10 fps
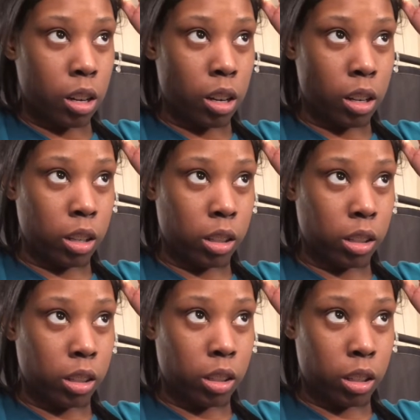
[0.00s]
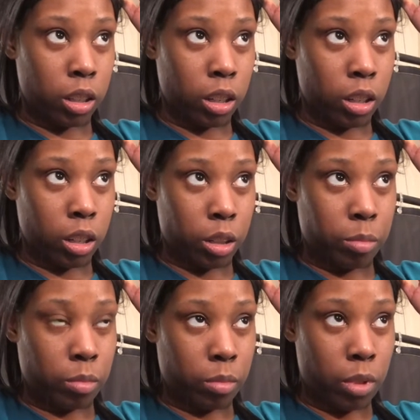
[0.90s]
Cause
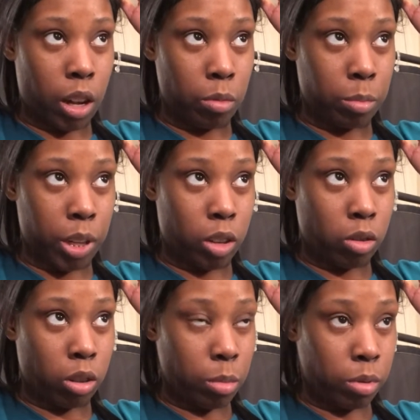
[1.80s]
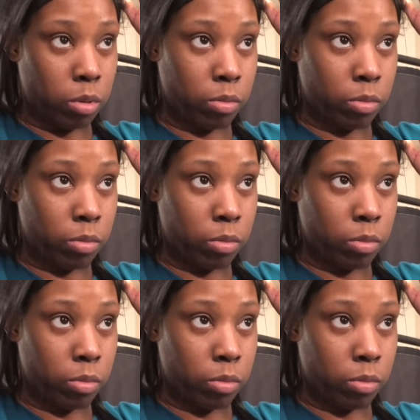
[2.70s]
I will be in trouble.